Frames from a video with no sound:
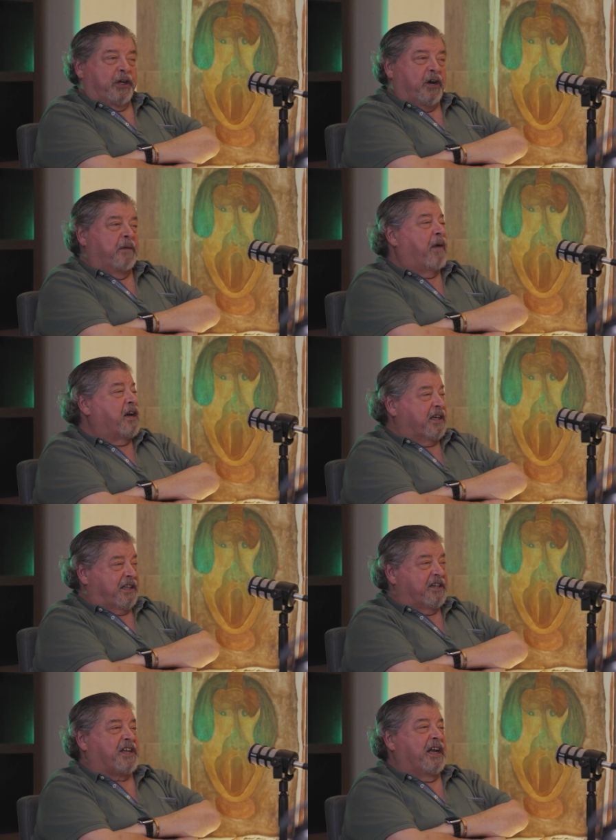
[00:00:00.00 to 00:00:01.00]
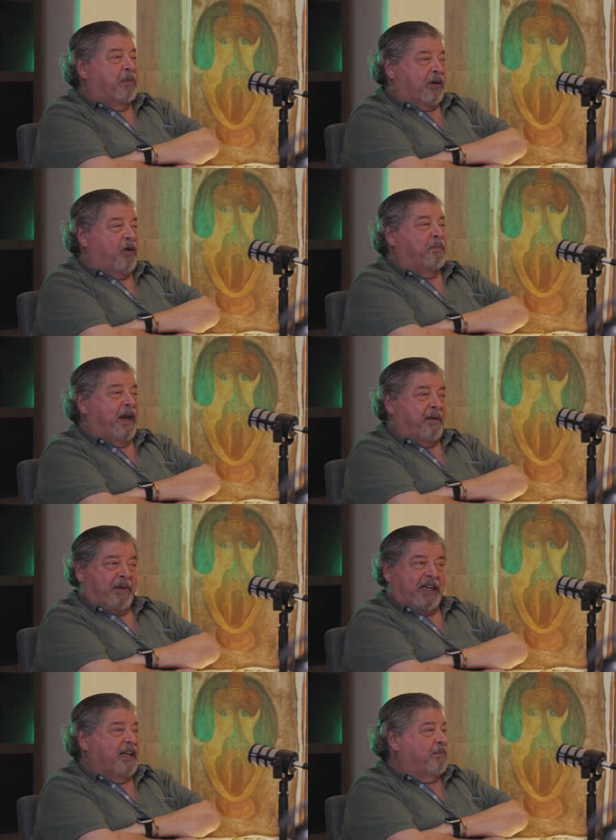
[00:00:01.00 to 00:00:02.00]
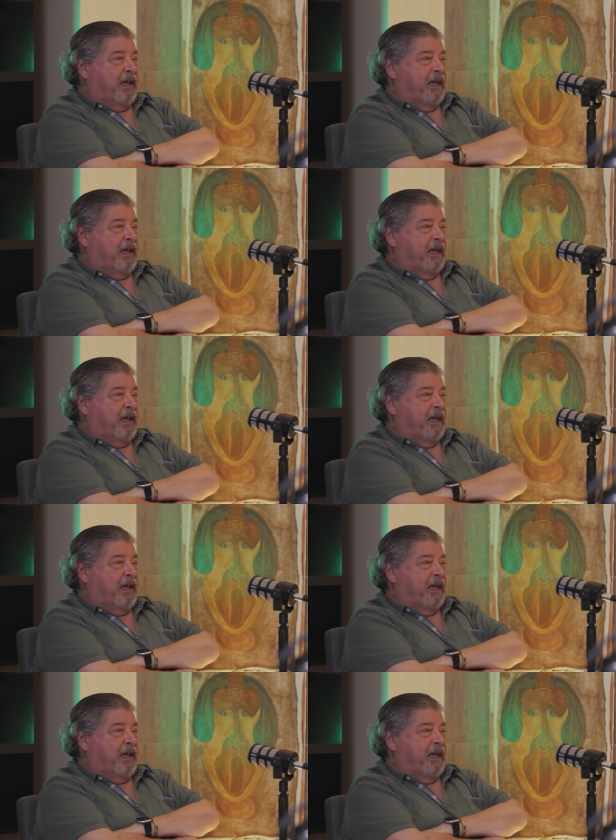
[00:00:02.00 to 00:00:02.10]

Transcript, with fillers: With a good budget, this kid will go play. I mean,